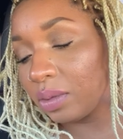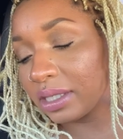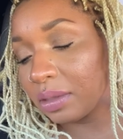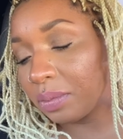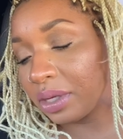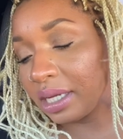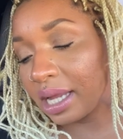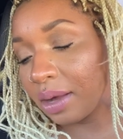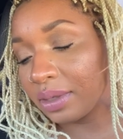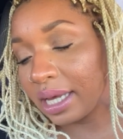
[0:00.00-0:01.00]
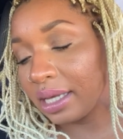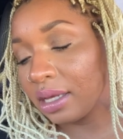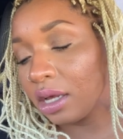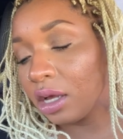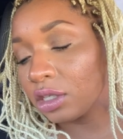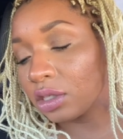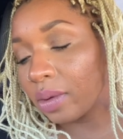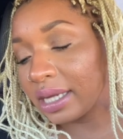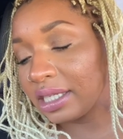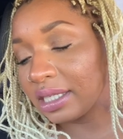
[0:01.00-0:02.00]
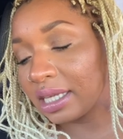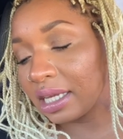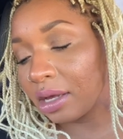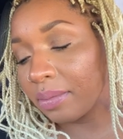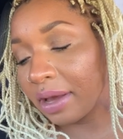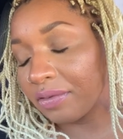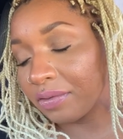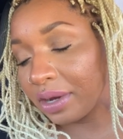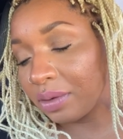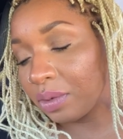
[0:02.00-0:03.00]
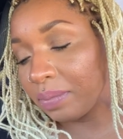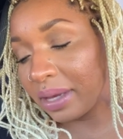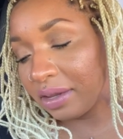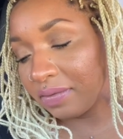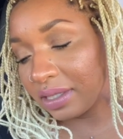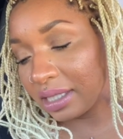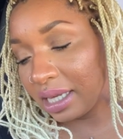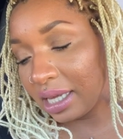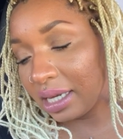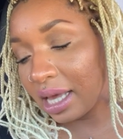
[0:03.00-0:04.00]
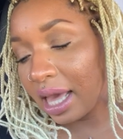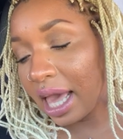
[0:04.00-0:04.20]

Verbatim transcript: wasn't putting out yet, so I just hit up my friend with benefits again